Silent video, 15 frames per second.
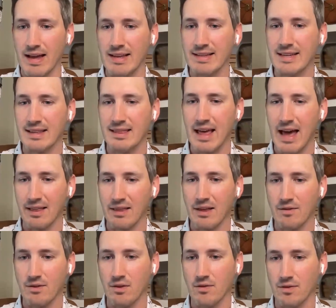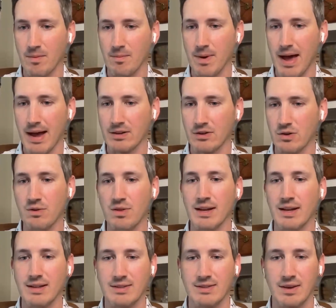Is it that level of impact, or you
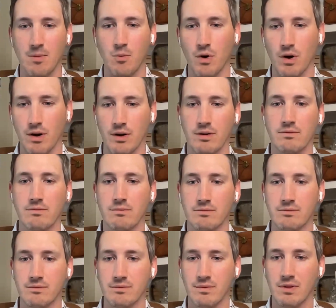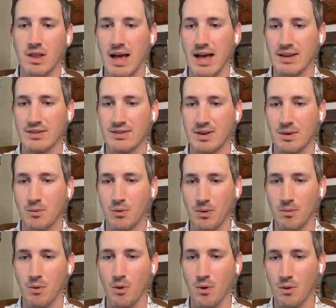think it's somewhere less, somewhere
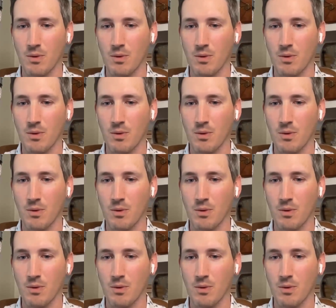more?